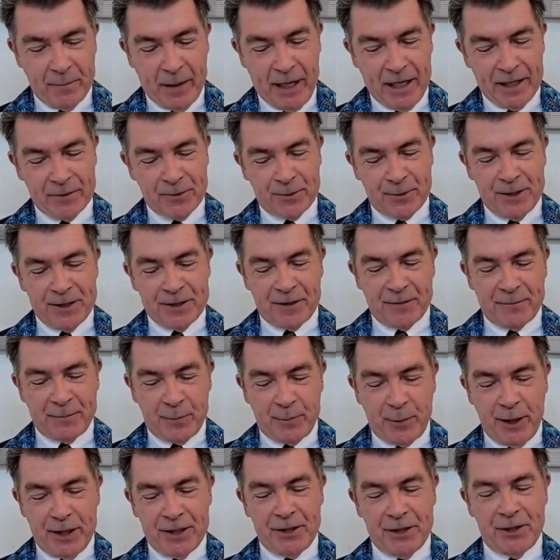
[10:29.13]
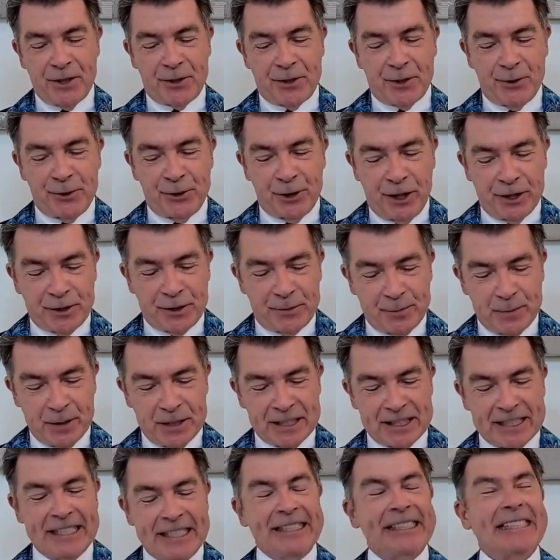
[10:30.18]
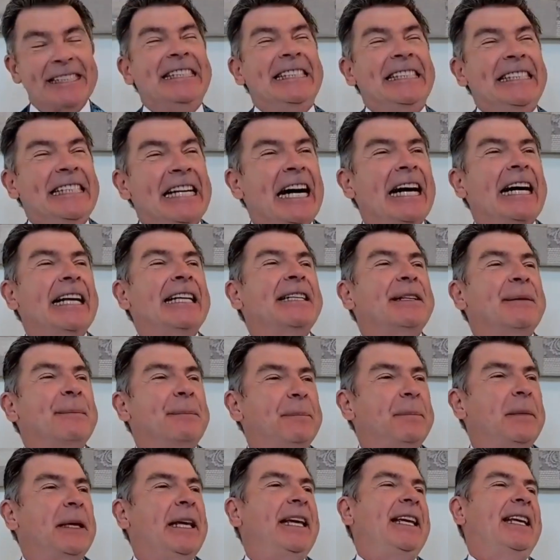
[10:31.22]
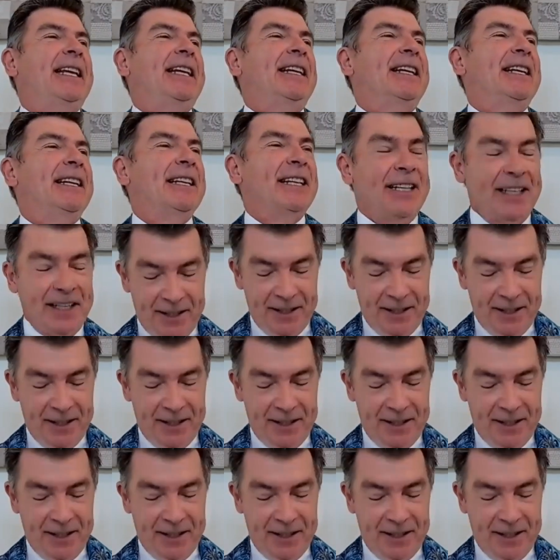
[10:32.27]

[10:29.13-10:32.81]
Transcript: boundaries of prejudice or judgment does not mean